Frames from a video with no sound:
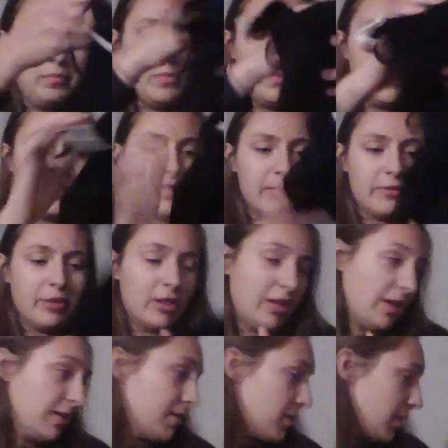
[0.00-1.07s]
because everything
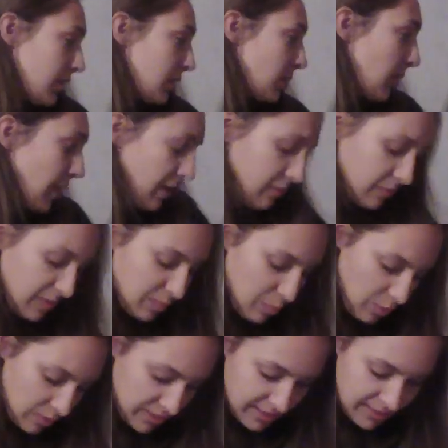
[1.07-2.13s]
else in this bag was
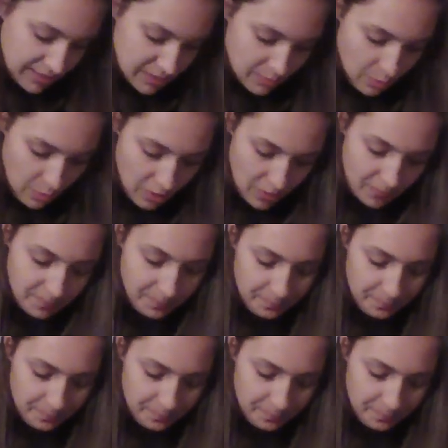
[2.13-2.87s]
mostly a small.